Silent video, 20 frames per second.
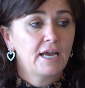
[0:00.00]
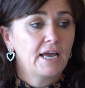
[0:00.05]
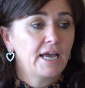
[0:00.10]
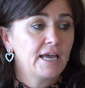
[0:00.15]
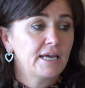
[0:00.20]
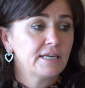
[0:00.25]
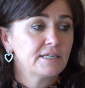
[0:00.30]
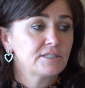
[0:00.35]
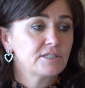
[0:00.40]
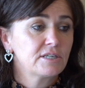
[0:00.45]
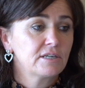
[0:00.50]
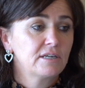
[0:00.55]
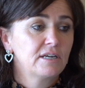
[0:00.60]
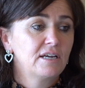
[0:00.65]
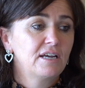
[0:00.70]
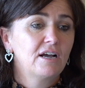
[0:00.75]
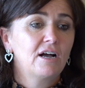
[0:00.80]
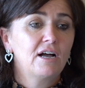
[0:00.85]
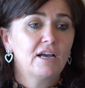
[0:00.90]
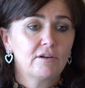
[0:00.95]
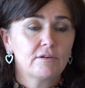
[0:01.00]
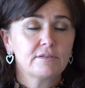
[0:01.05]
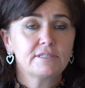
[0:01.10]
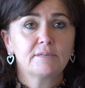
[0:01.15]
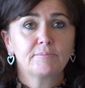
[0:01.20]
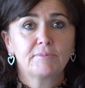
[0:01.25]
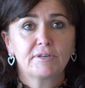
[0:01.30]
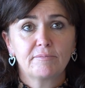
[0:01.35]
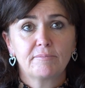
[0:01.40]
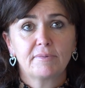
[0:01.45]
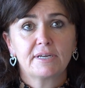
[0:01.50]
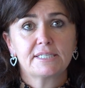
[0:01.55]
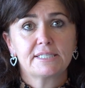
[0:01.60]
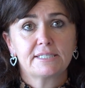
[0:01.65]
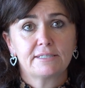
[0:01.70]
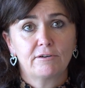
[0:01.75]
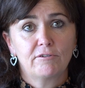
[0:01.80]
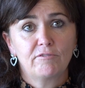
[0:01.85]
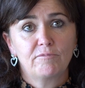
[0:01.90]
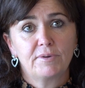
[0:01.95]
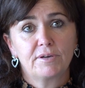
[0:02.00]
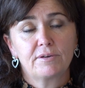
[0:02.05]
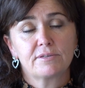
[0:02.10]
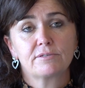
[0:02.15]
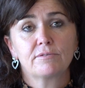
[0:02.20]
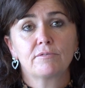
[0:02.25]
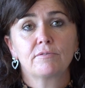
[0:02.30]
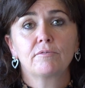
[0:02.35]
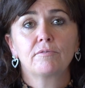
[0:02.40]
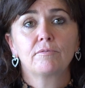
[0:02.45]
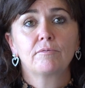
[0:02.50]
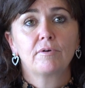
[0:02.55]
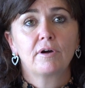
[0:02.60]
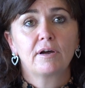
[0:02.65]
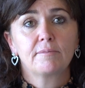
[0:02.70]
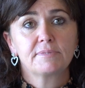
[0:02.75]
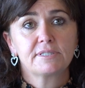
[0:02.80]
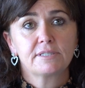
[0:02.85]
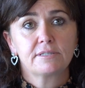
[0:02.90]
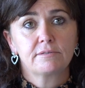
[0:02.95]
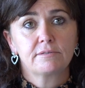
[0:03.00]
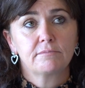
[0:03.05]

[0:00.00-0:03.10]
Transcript: And I lost a bit of myself because I'm